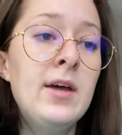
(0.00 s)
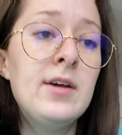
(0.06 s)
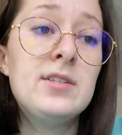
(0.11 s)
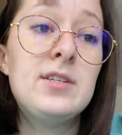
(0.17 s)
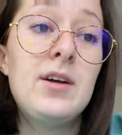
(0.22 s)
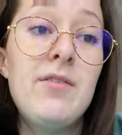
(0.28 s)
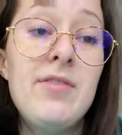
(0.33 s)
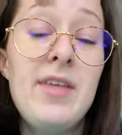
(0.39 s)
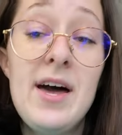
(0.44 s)

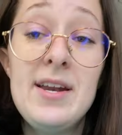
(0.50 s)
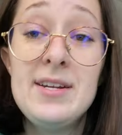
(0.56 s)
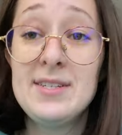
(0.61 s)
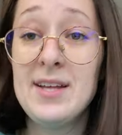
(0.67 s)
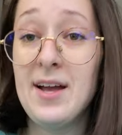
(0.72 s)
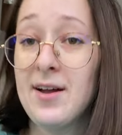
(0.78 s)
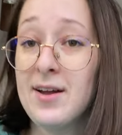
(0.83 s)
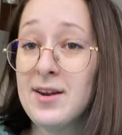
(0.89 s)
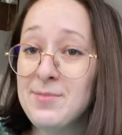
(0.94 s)
So that is
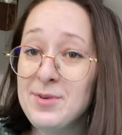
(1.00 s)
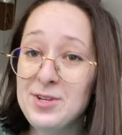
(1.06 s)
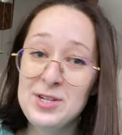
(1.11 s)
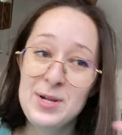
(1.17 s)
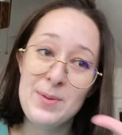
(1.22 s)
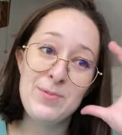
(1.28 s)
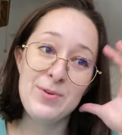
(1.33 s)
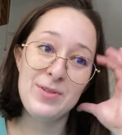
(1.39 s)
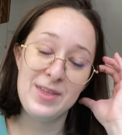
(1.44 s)
not gonna be
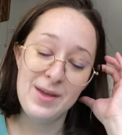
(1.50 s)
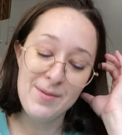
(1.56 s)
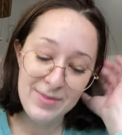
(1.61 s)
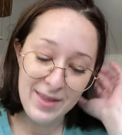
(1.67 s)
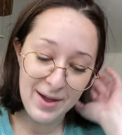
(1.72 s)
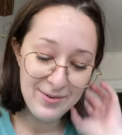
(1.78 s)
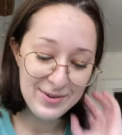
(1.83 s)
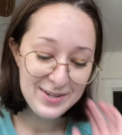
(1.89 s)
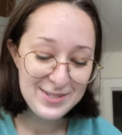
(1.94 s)
shipped with them.
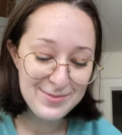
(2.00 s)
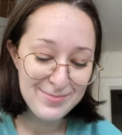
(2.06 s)
That one is